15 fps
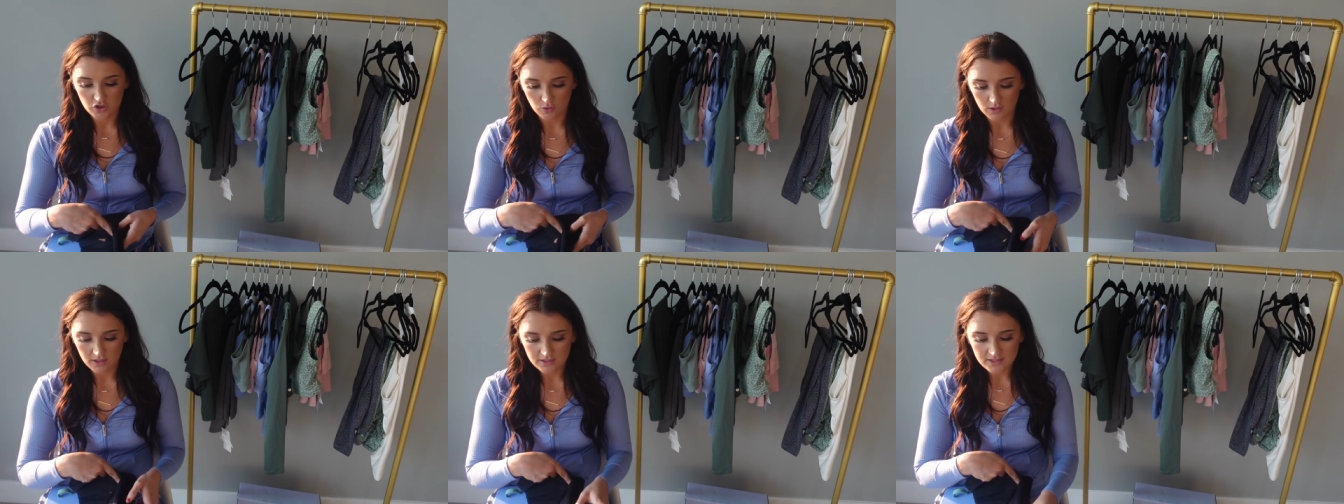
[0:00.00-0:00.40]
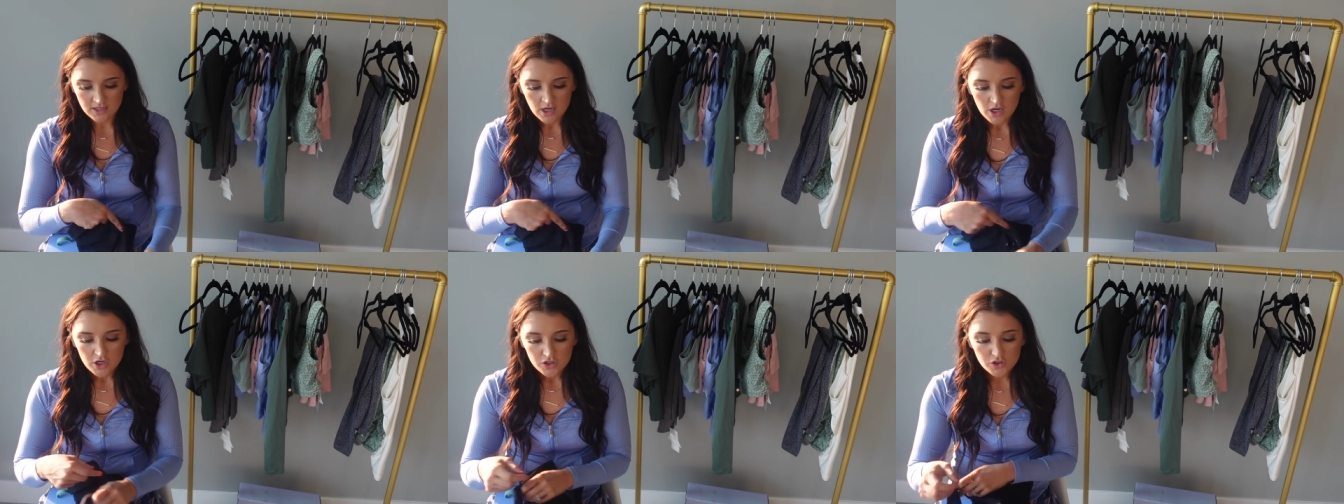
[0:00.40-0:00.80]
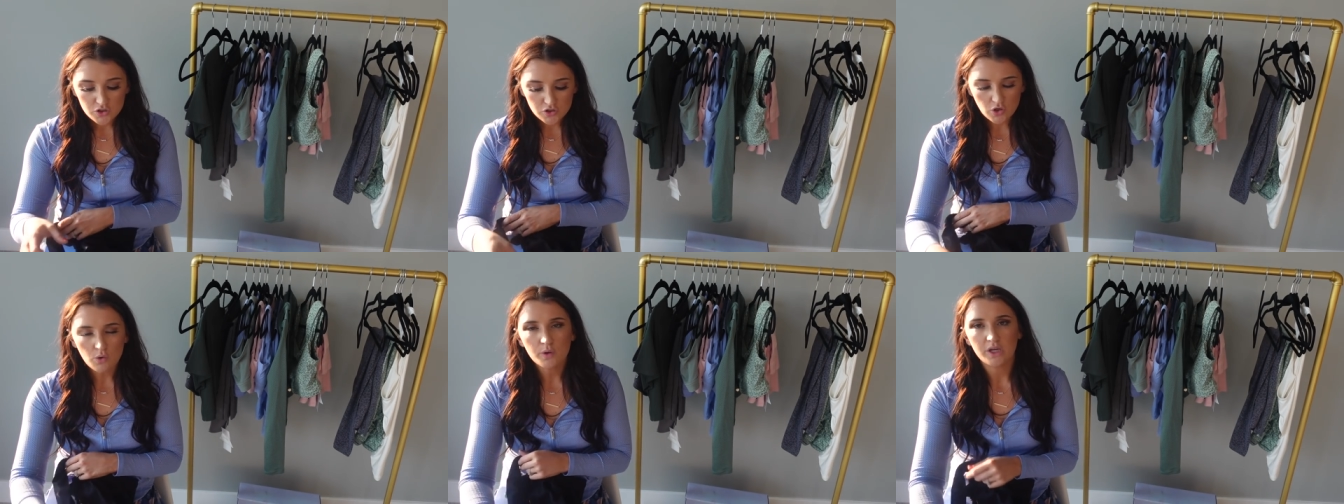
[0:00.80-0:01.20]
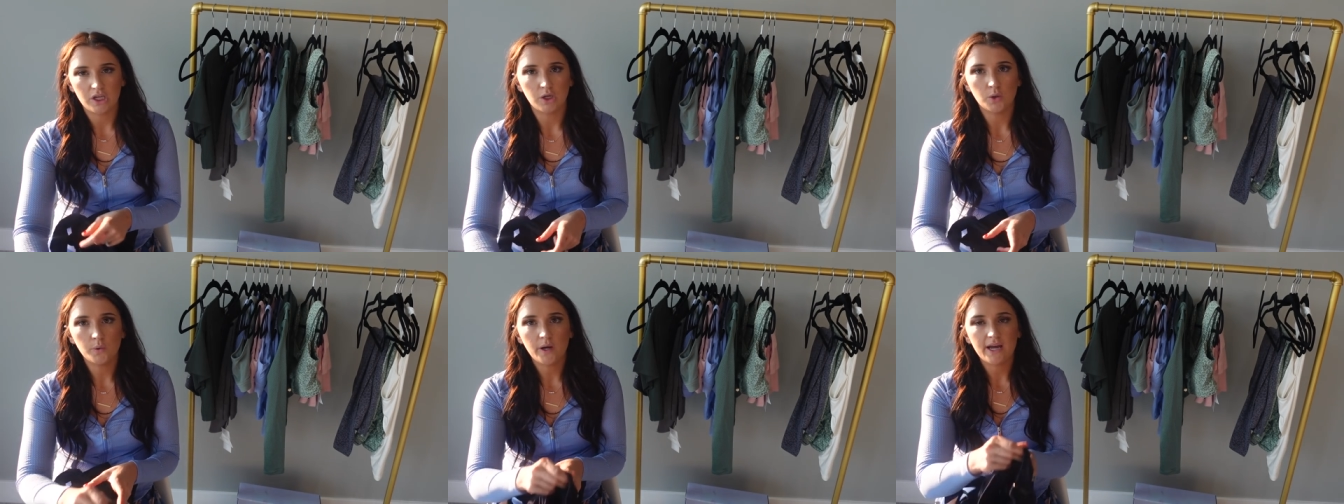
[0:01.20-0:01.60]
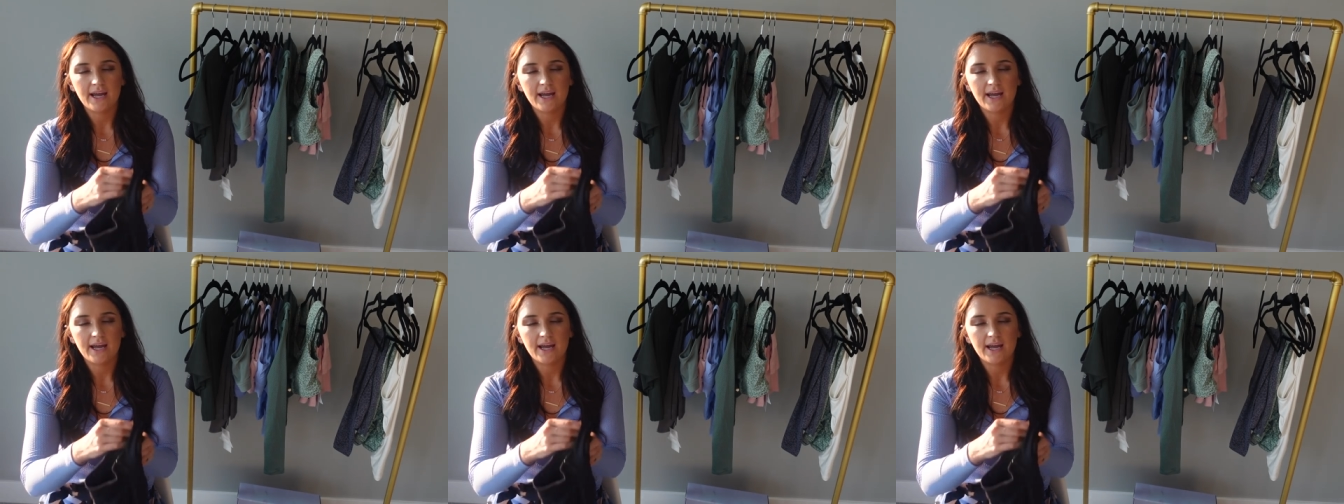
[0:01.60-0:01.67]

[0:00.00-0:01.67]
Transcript: of shorts, so cute.